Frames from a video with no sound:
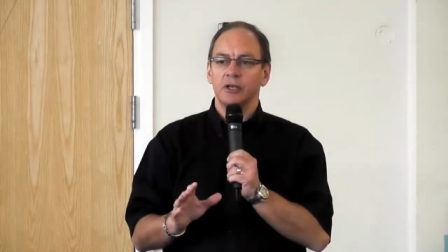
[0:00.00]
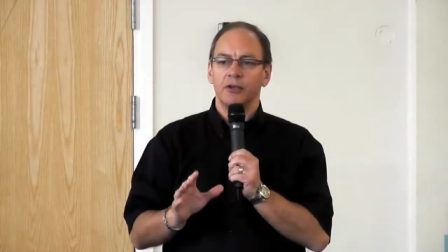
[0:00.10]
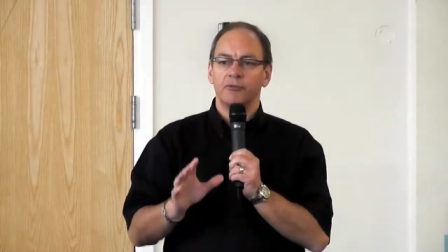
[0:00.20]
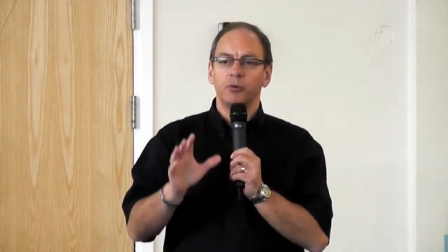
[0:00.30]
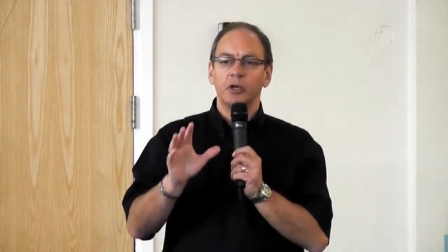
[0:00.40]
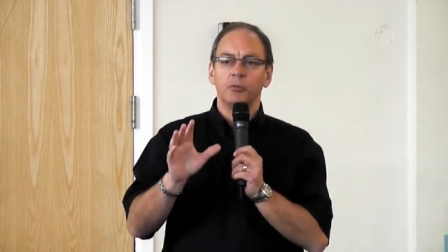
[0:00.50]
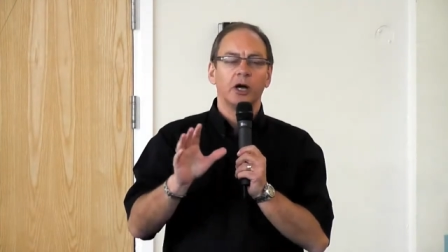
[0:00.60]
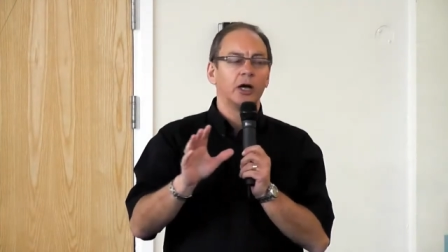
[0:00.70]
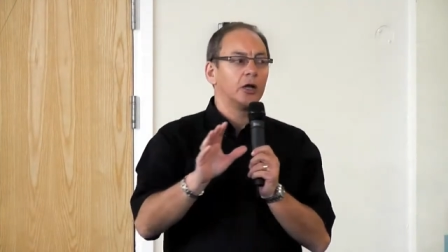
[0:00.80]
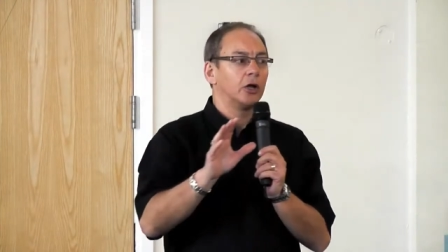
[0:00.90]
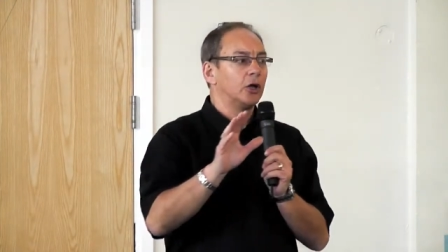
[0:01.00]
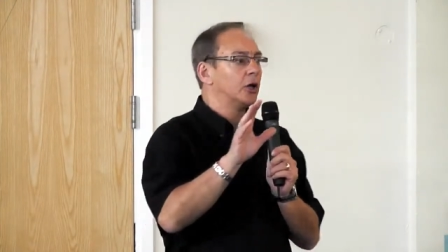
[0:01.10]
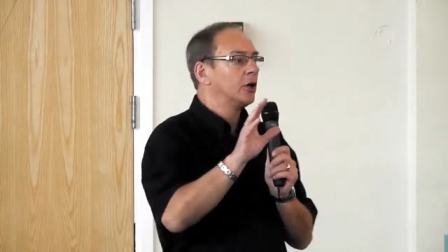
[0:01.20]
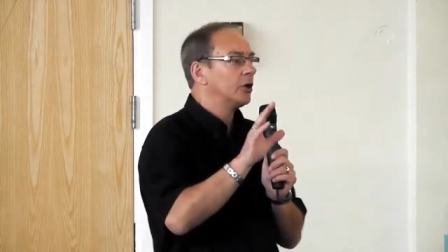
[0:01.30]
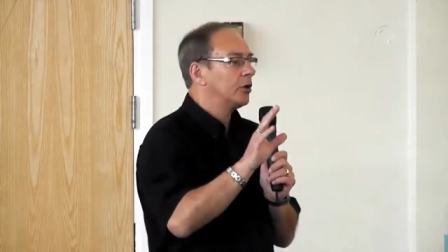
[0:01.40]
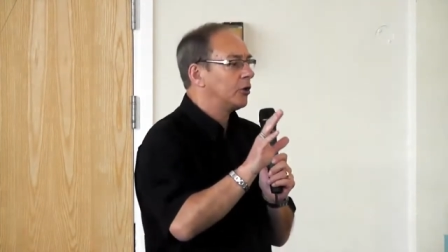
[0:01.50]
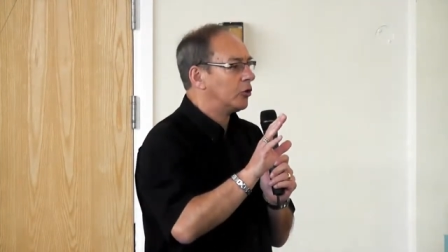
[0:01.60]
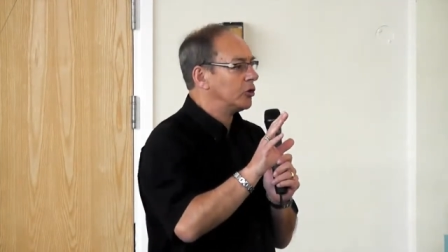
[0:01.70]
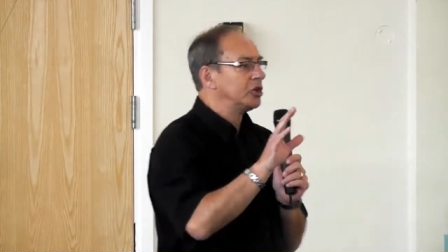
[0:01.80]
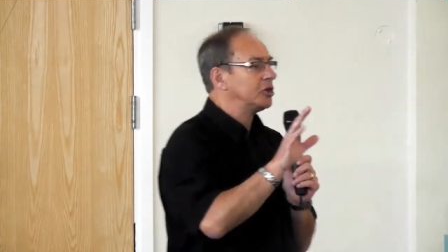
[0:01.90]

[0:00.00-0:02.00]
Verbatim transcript: if we were only